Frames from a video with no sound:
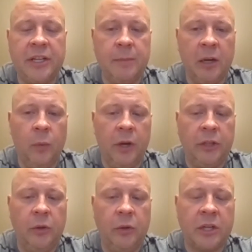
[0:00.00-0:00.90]
to
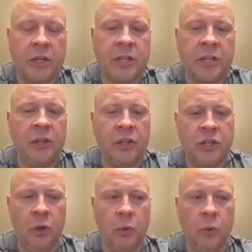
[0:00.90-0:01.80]
marijuana use are starting to
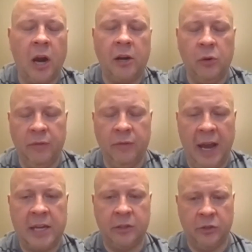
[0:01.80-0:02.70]
show
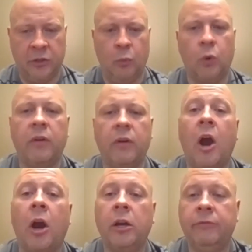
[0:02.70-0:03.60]
cardiovascular, so more
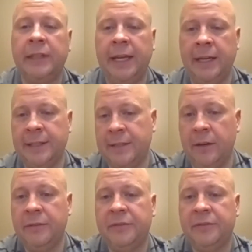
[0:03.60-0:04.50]
heart-related
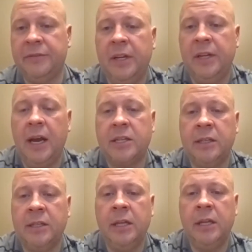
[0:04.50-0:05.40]
stuff,
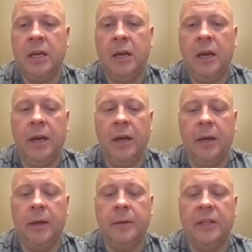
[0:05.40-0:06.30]
actually.
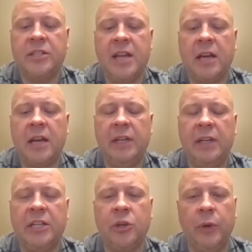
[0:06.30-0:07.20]
Uh, there's not
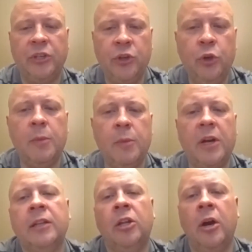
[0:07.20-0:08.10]
really showing too
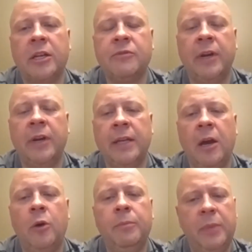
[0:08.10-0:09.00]
much on lungs right
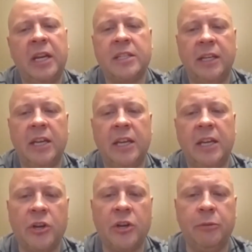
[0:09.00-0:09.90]
now because it's
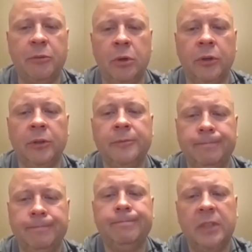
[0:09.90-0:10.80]
just the burn
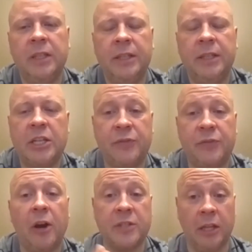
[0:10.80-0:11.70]
as
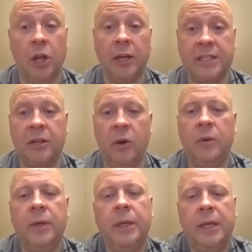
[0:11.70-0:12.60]
far as the lungs
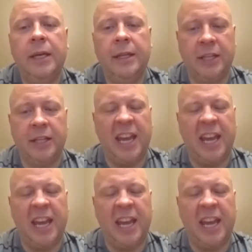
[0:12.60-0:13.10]
go. Mm-hmm. The